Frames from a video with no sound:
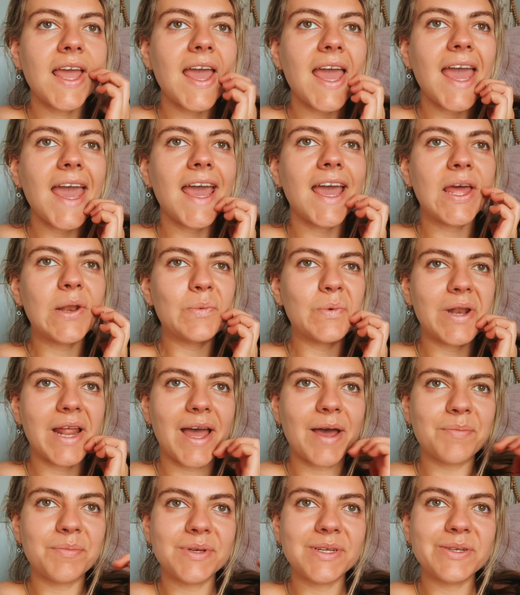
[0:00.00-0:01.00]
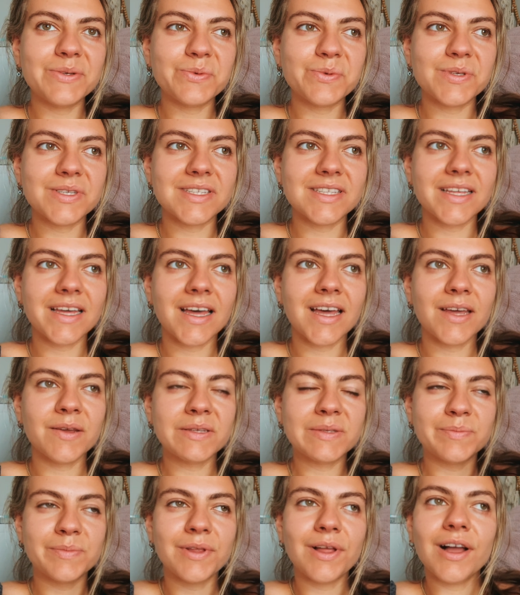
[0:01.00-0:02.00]
And what happened was that I
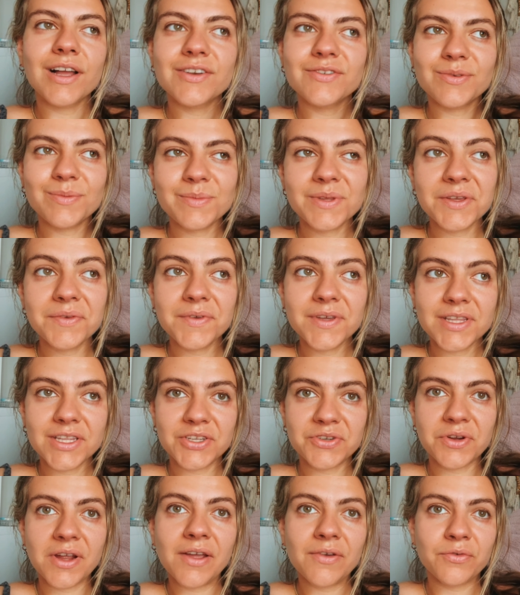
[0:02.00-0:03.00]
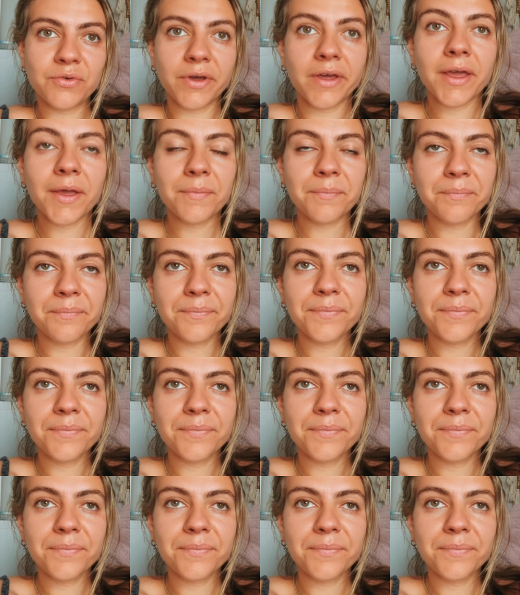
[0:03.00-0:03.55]
was blocked from leaving the driveway.